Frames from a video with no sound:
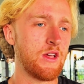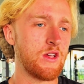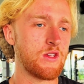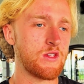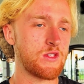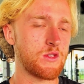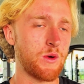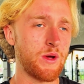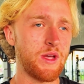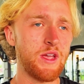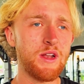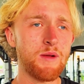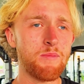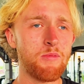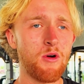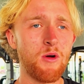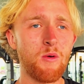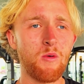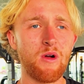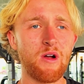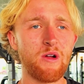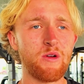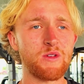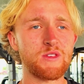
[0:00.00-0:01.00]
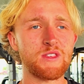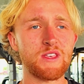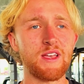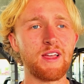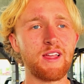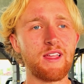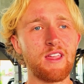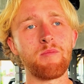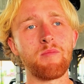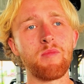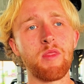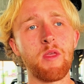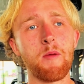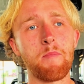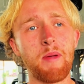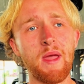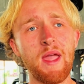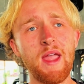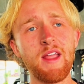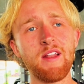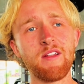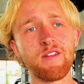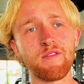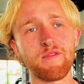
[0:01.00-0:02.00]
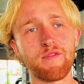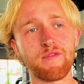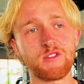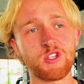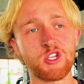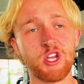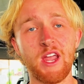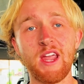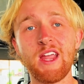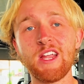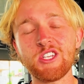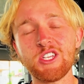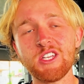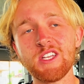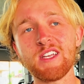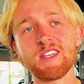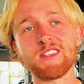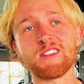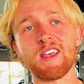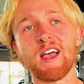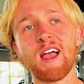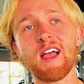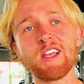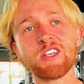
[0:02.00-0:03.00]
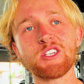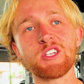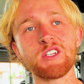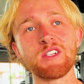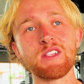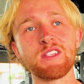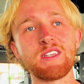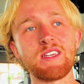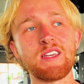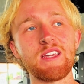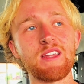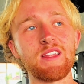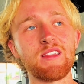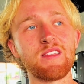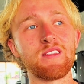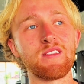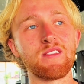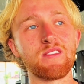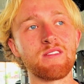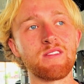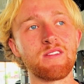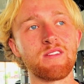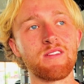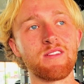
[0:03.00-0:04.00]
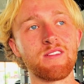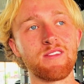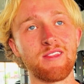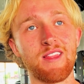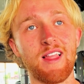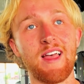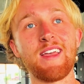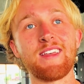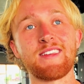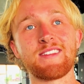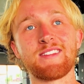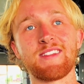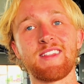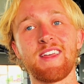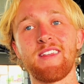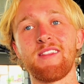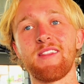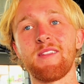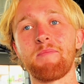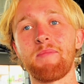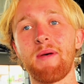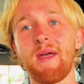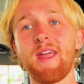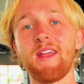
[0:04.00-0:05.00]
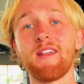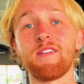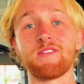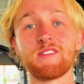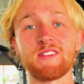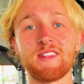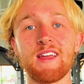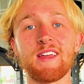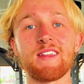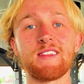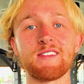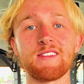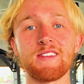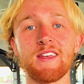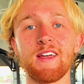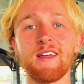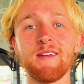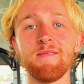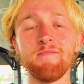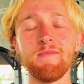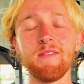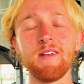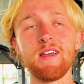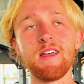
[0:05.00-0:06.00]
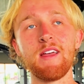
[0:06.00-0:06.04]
So I hit a point where I was like, the pain of changing is actually less than the pain of staying the same.